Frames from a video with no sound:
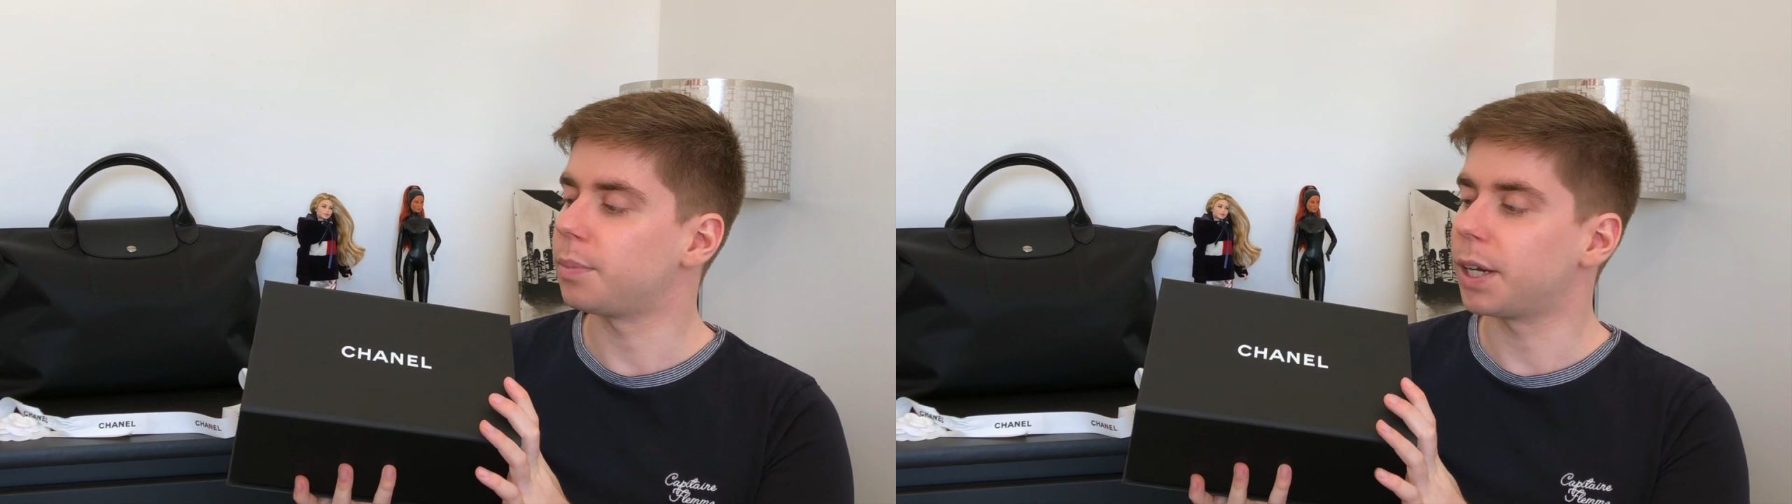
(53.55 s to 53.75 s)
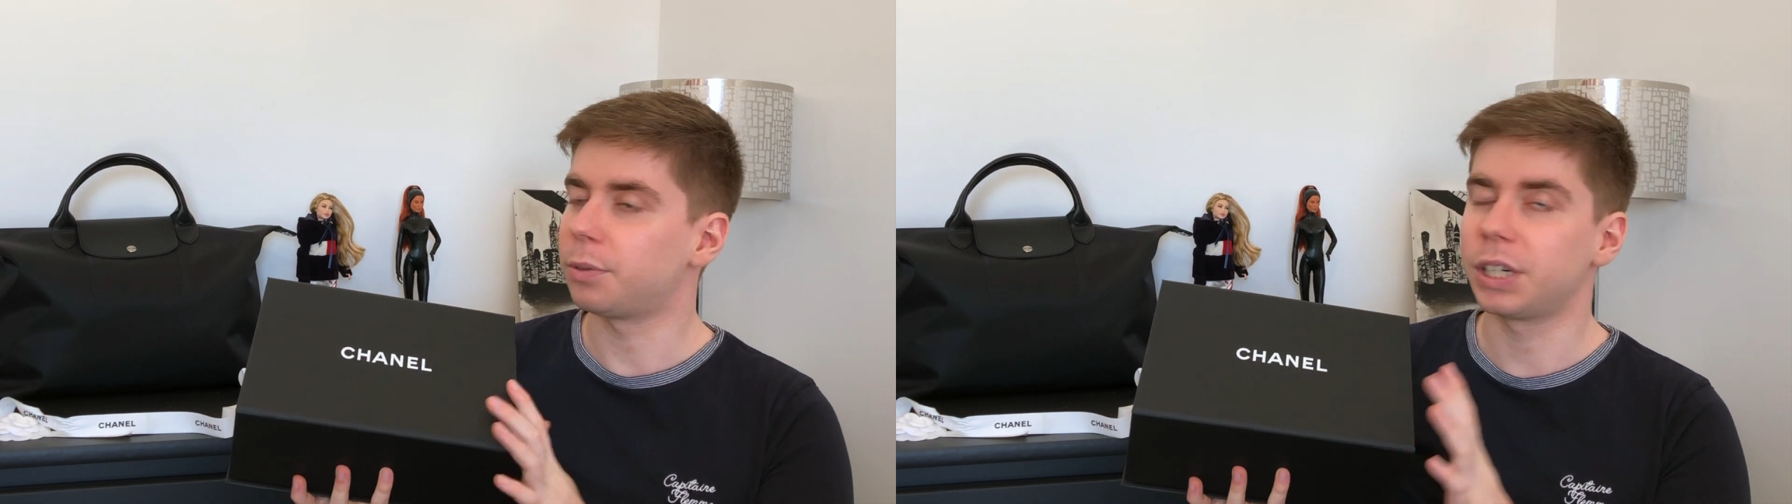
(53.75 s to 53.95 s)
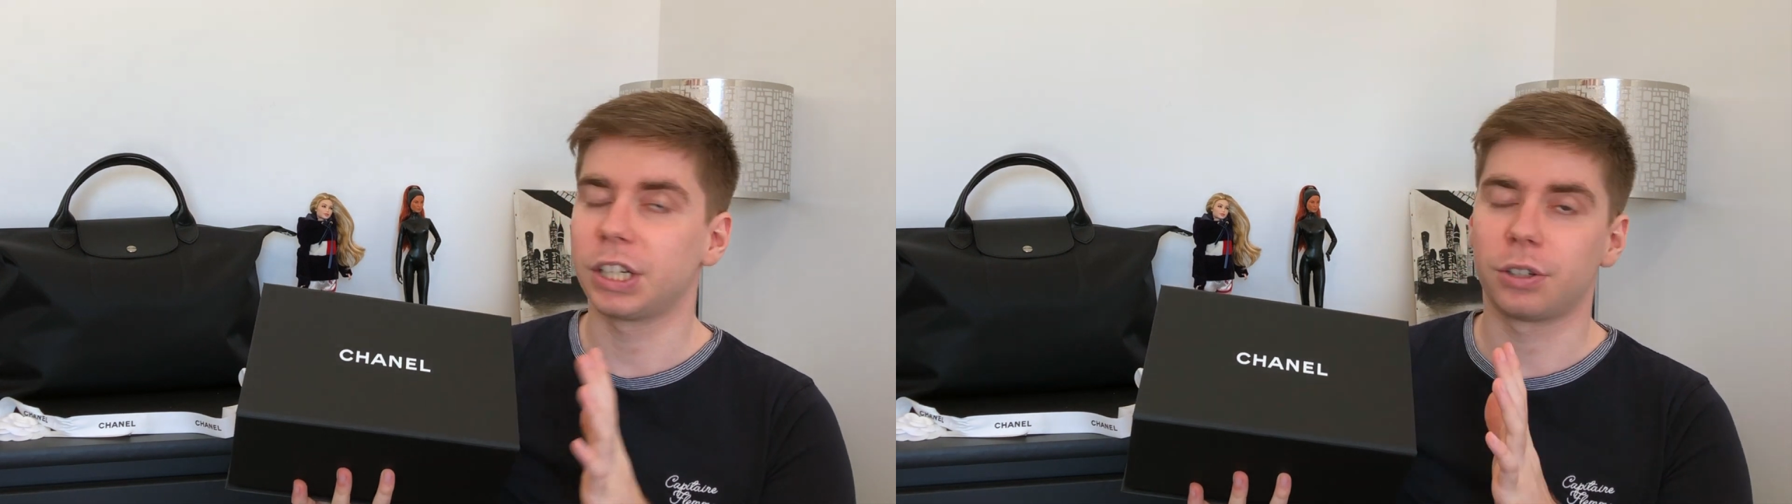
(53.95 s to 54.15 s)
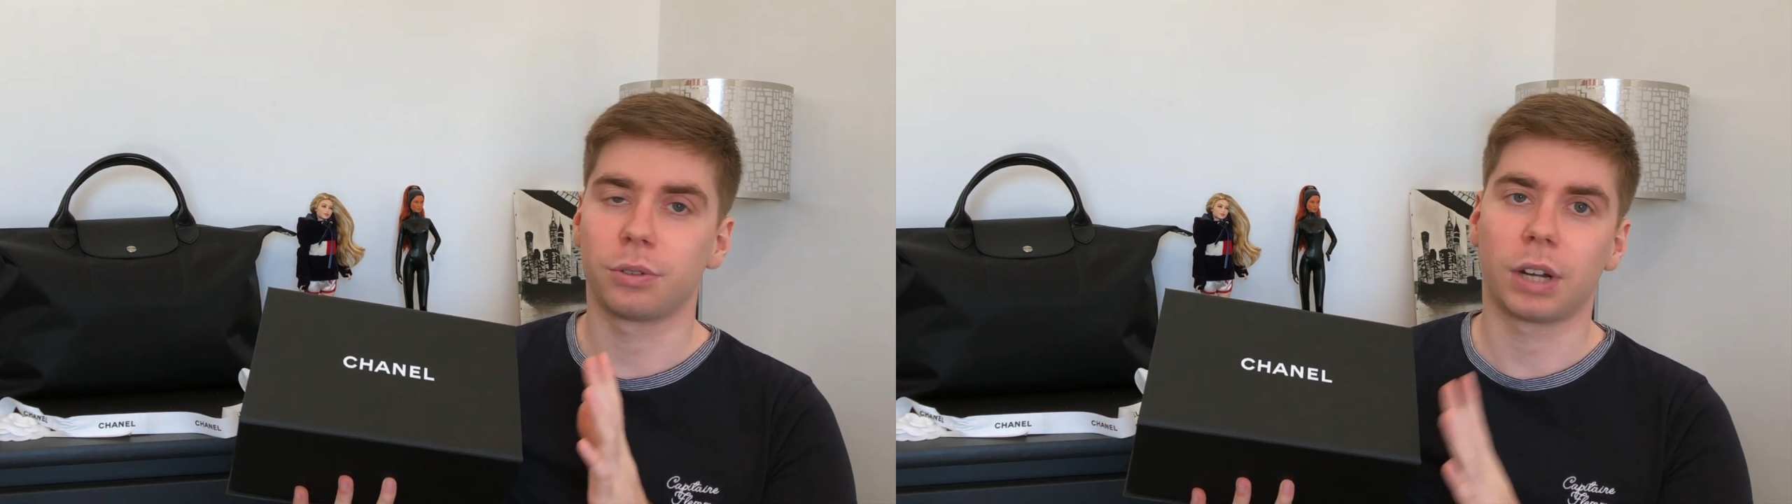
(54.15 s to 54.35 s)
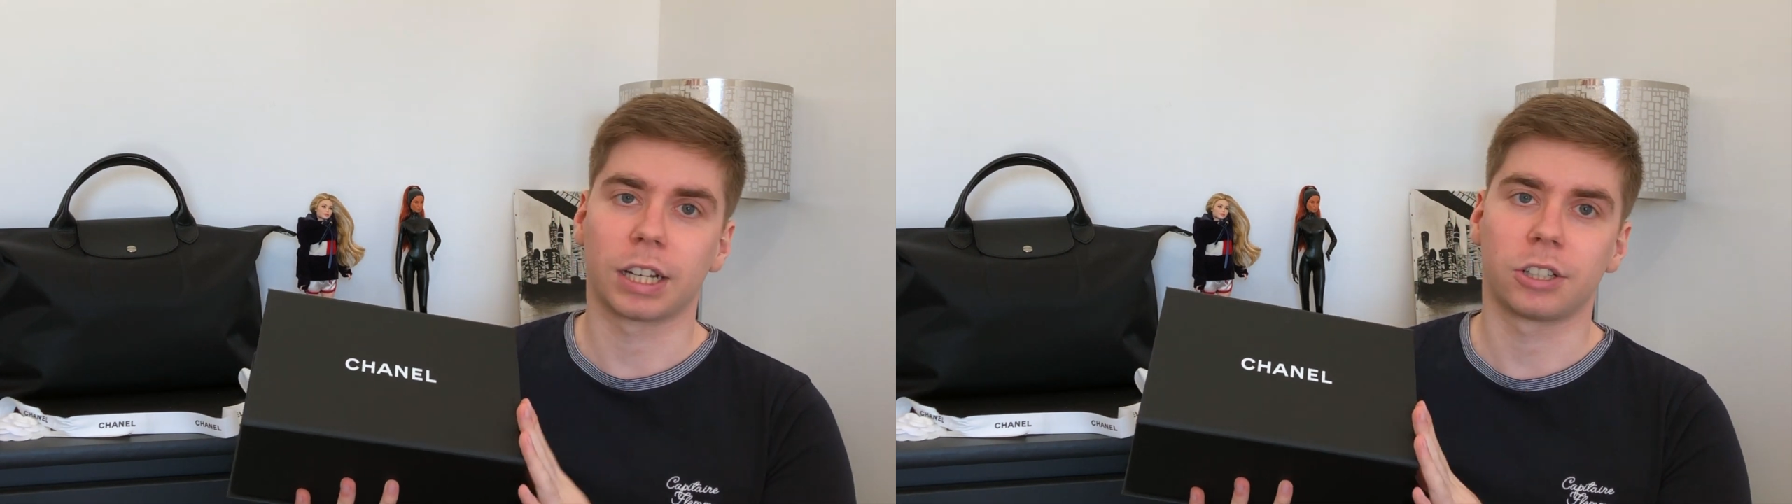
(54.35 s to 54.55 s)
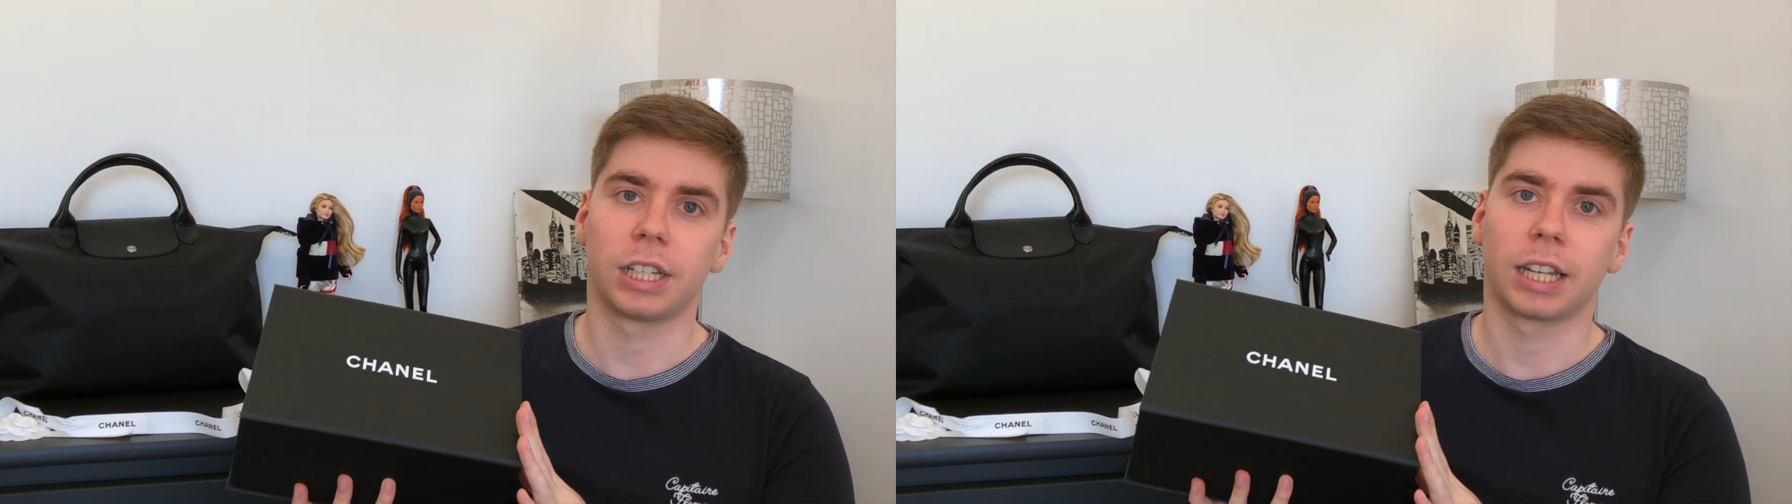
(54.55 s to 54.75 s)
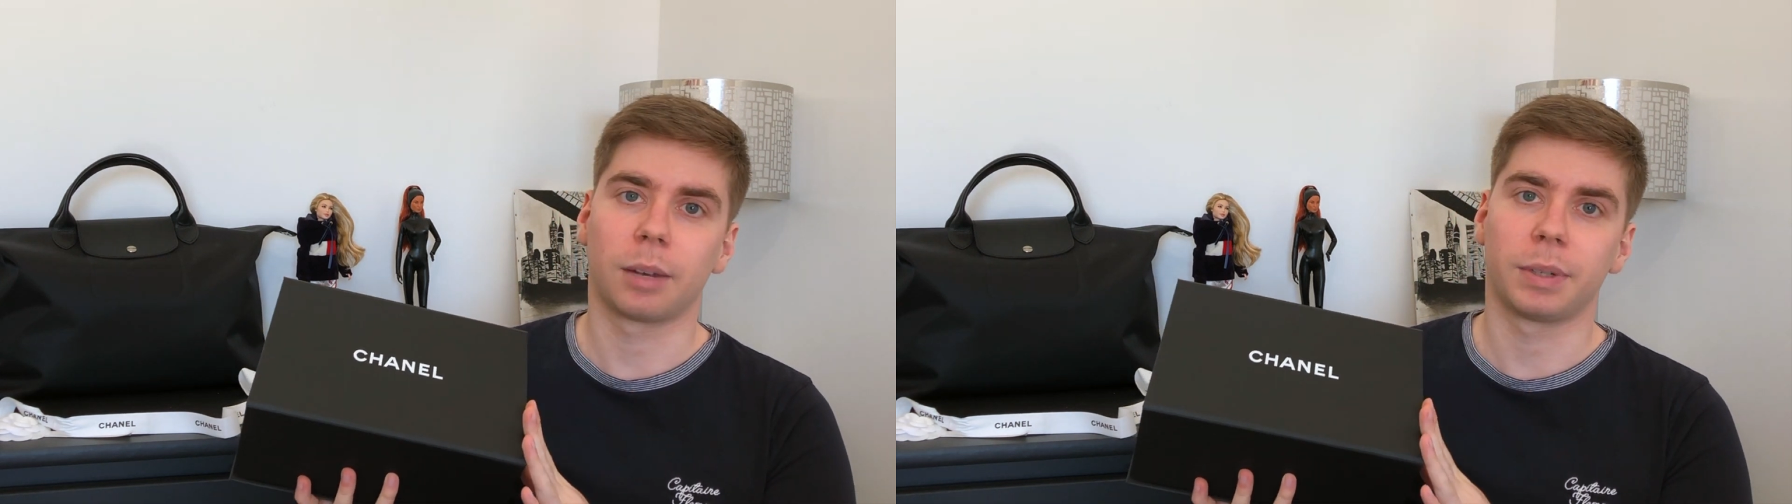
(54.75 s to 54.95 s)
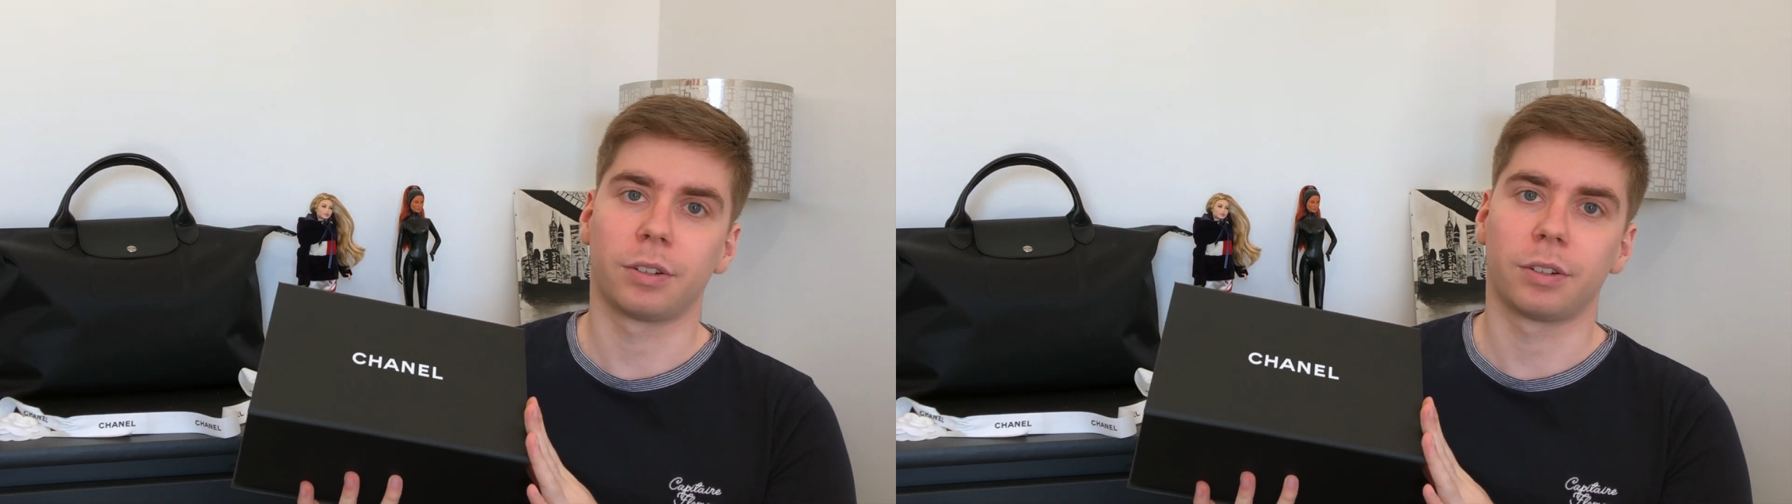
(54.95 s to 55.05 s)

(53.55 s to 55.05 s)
My reissue actually came